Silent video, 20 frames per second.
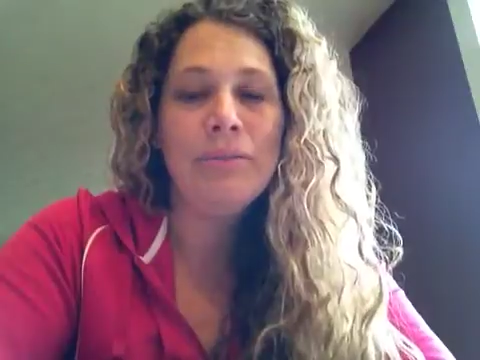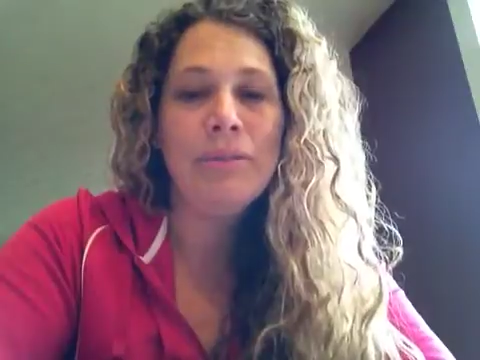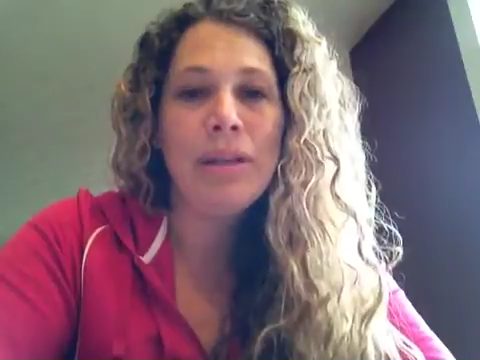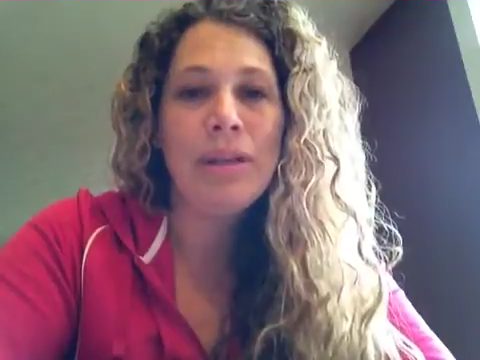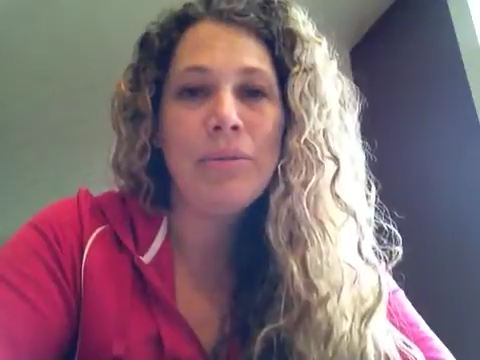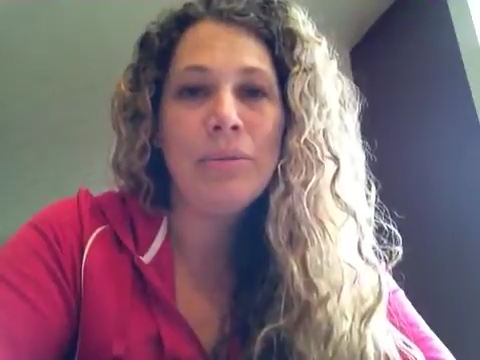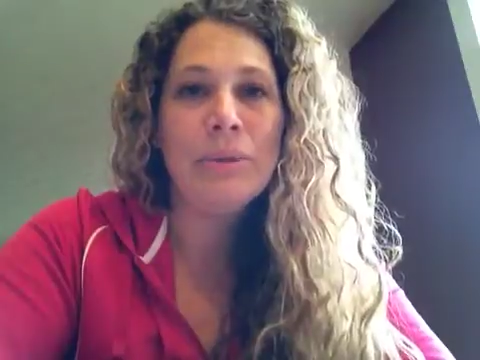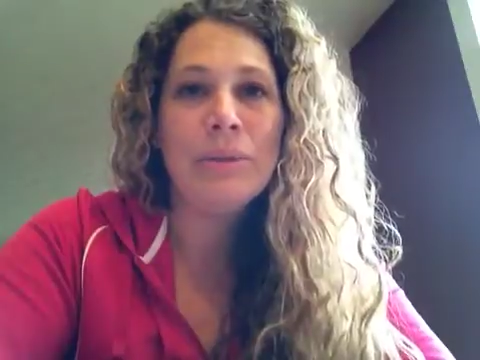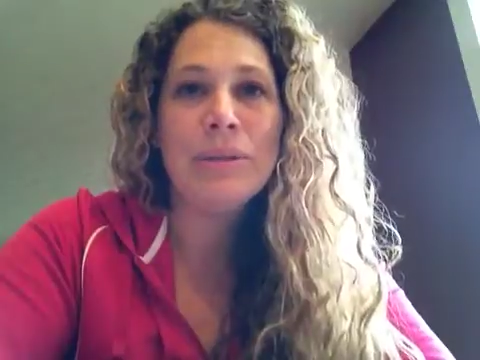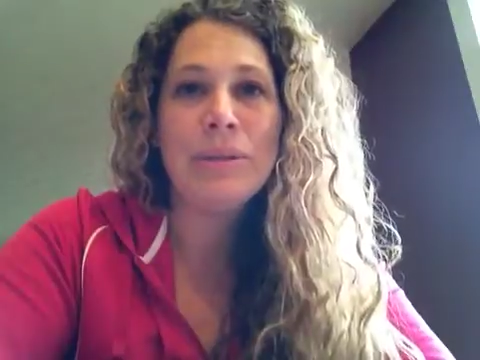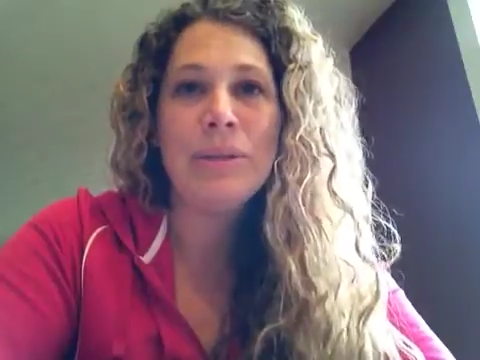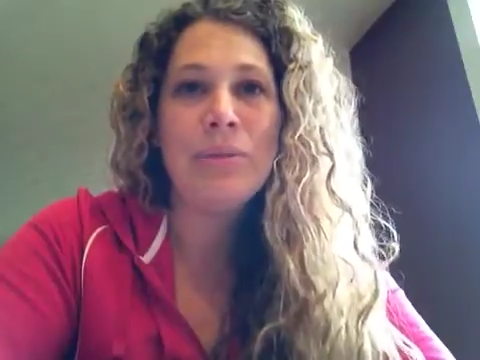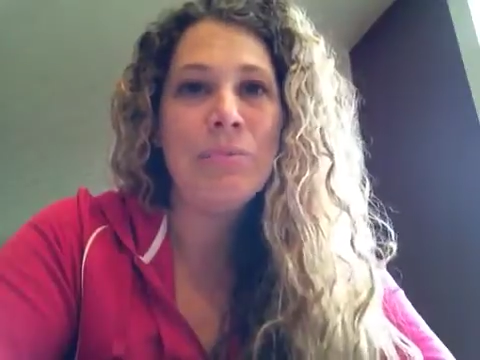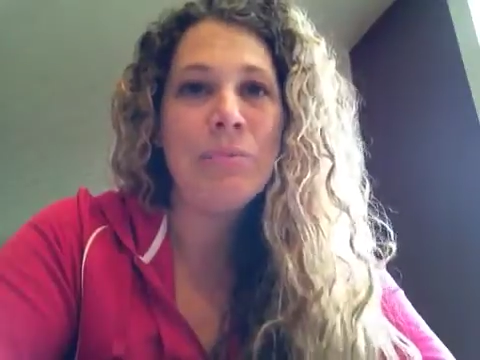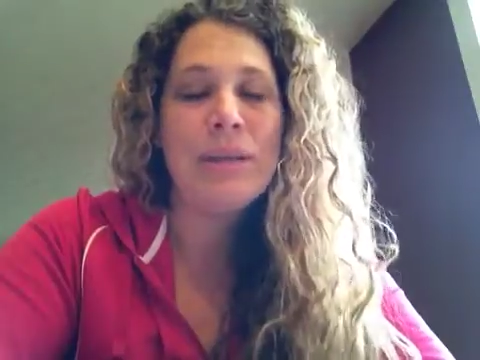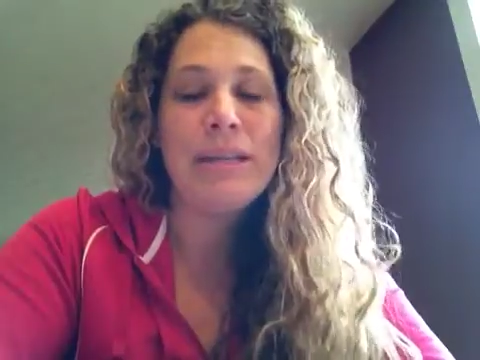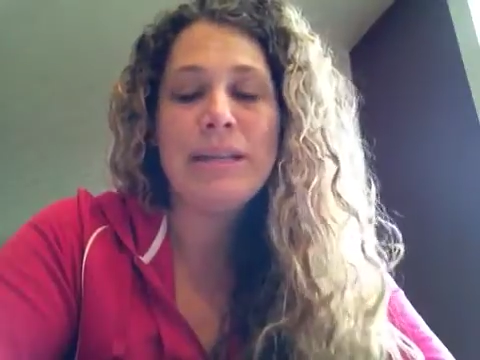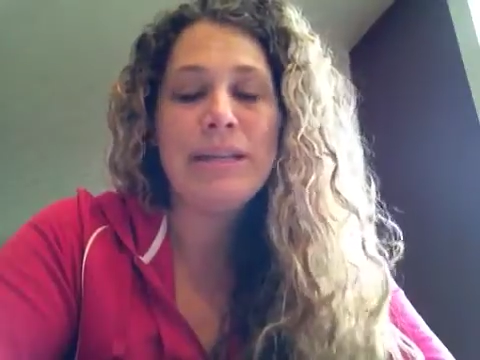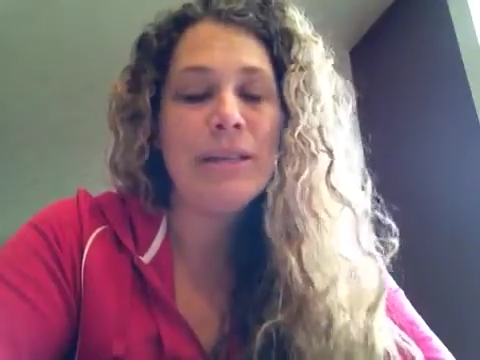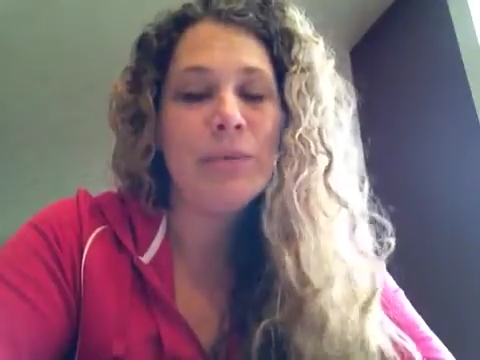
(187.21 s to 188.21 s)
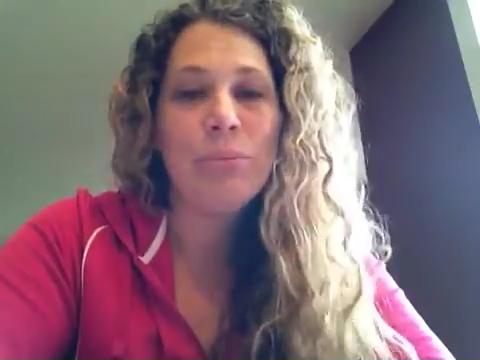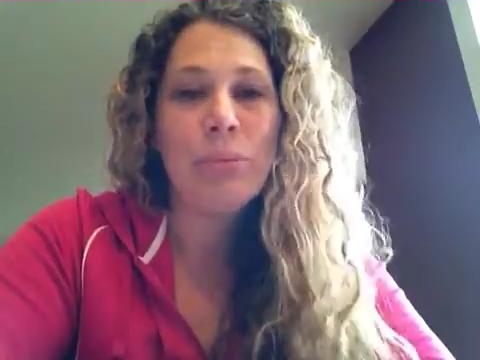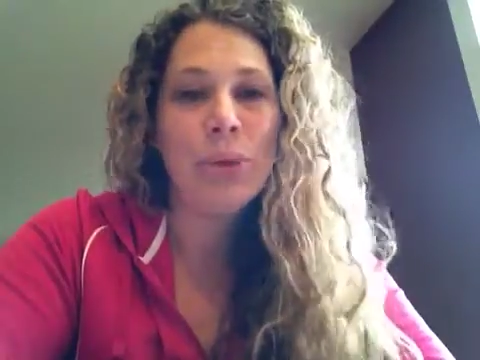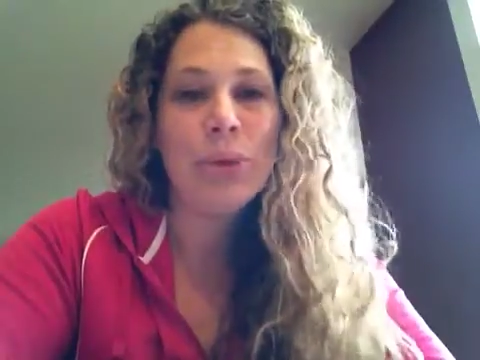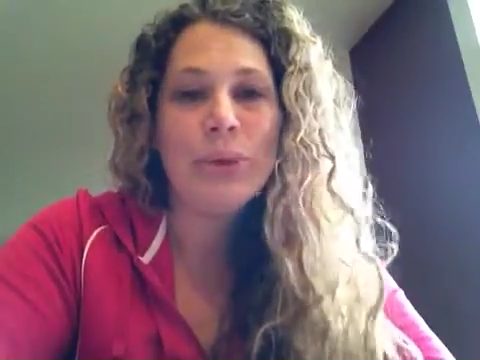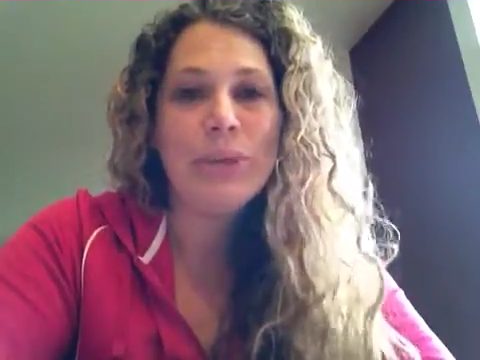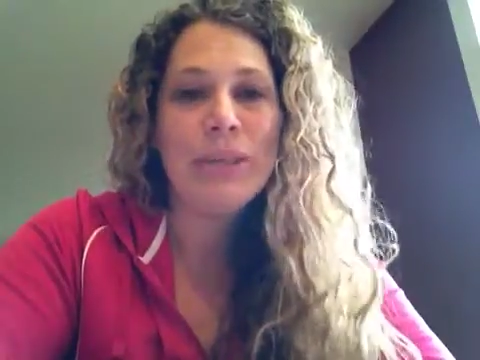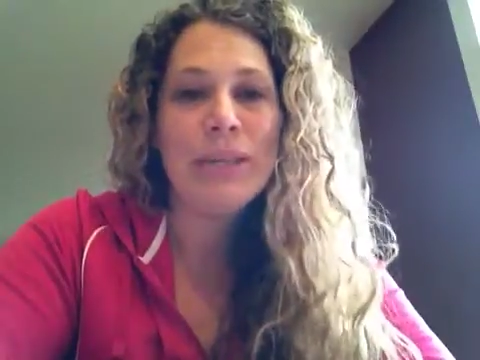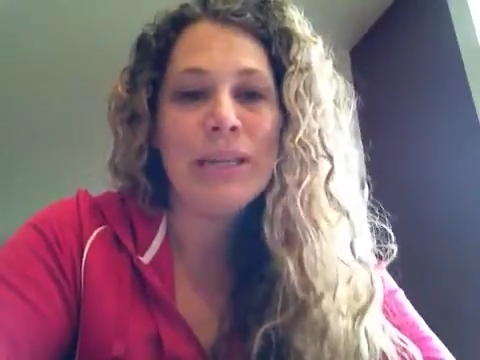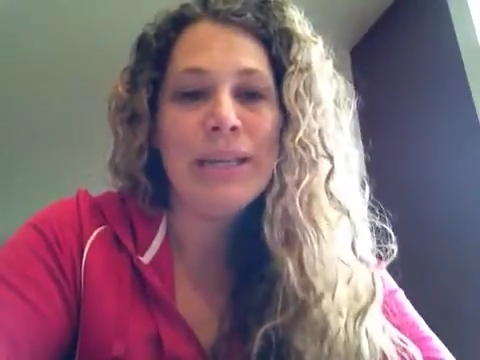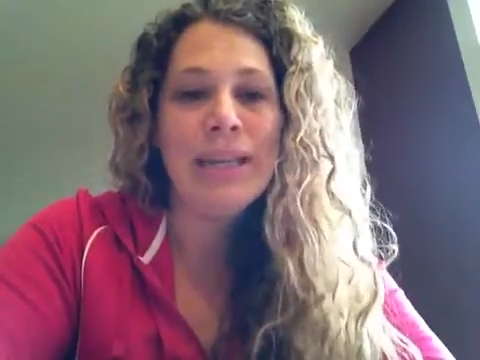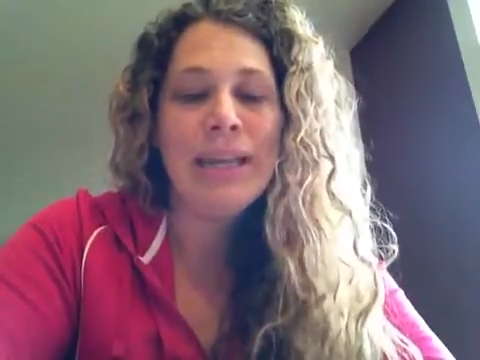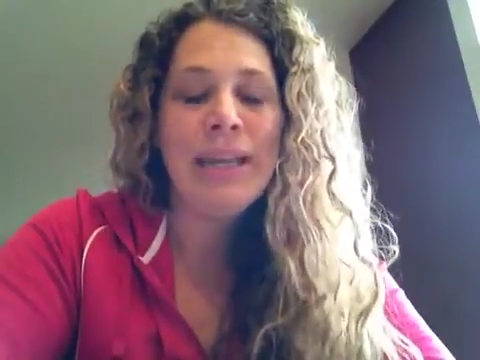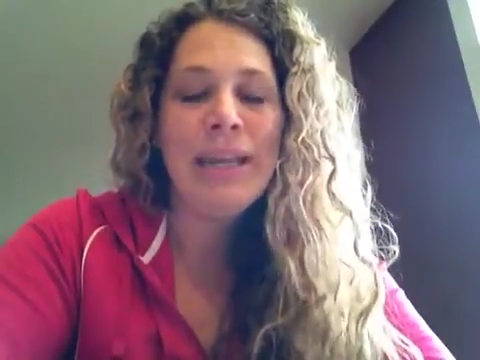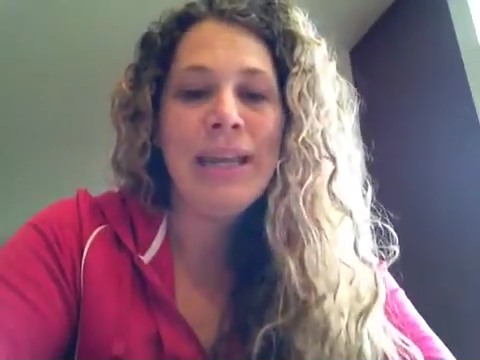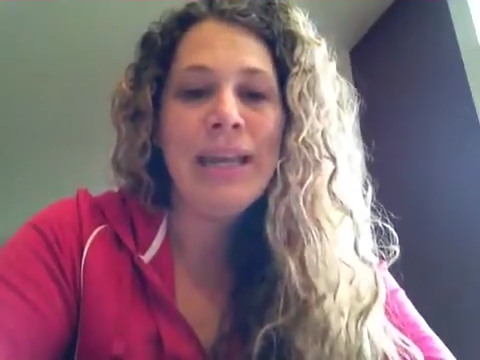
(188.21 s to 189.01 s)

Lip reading: he was an amazing person.